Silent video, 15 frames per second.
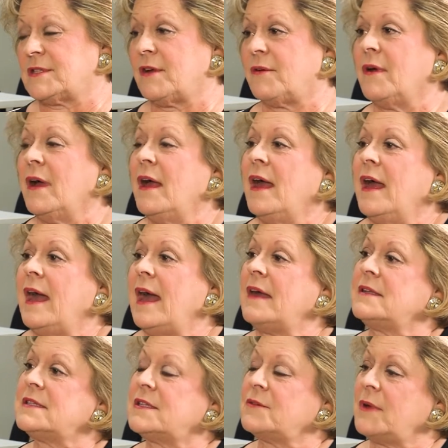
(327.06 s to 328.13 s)
So how
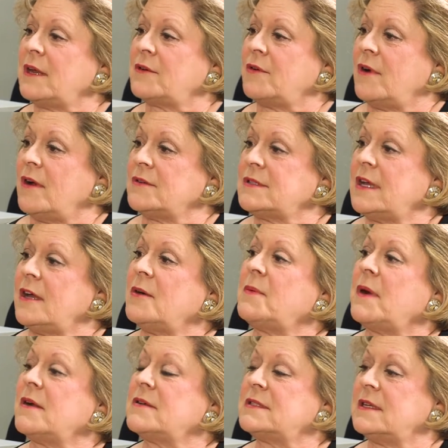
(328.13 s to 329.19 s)
does the Red Cross
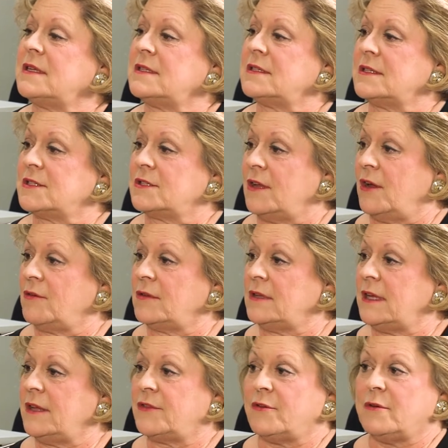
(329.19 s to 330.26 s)
help our citizens
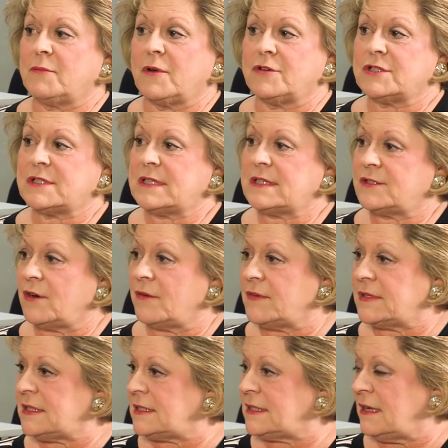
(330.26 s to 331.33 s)
locally through emergency services?